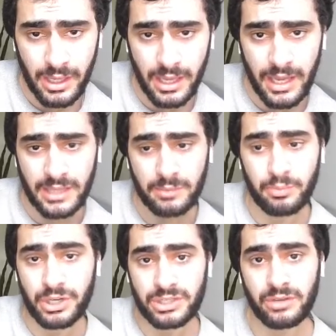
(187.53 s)
and the
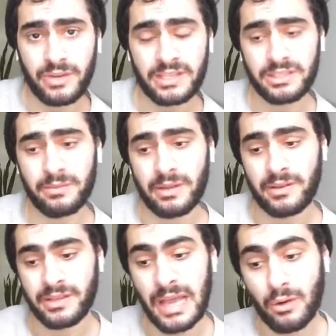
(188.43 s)
Prisoner of Azkaban.
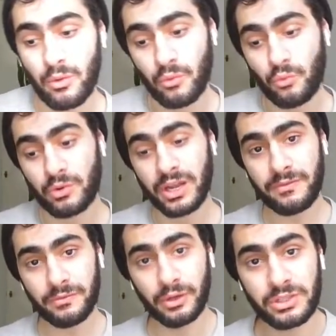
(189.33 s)
Now, when I
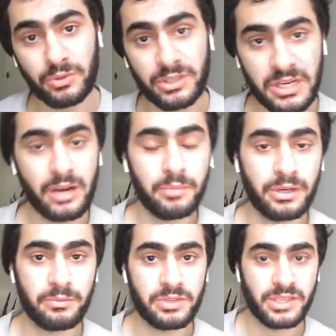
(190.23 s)
first watched Harry Potter and
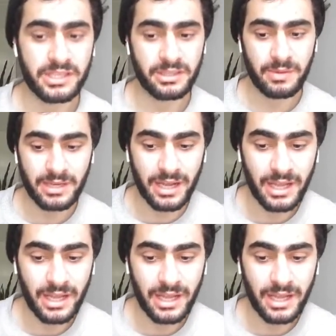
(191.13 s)
the Prisoner of Azkaban,